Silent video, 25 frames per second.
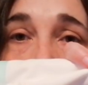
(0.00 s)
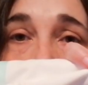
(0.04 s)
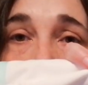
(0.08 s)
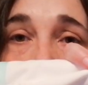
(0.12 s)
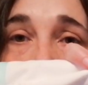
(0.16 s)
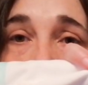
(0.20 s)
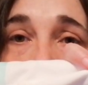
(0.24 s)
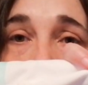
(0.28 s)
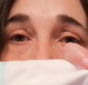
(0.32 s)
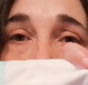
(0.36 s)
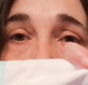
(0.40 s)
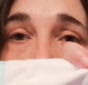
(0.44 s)

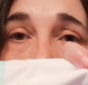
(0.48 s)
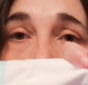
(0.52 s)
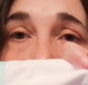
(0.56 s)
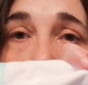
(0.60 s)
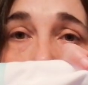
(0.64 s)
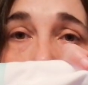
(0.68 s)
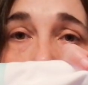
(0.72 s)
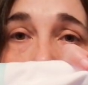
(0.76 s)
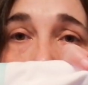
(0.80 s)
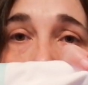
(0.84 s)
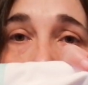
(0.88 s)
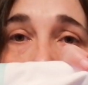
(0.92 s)
two
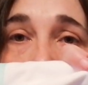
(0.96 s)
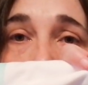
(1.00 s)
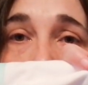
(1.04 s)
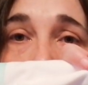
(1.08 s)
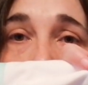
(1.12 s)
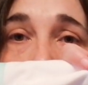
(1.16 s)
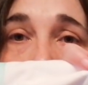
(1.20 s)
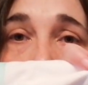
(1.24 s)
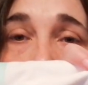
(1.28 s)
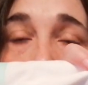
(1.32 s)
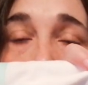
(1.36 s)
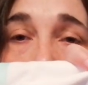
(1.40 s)

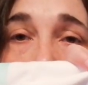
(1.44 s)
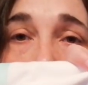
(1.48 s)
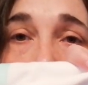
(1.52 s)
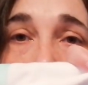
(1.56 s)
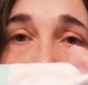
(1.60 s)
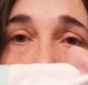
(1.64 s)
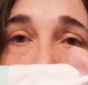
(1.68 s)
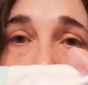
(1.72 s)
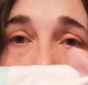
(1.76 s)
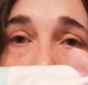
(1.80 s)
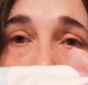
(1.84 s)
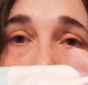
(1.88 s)
rabbits down
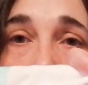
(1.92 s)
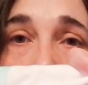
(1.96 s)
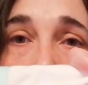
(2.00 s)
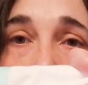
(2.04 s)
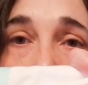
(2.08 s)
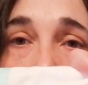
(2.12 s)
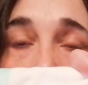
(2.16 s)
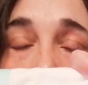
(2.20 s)
here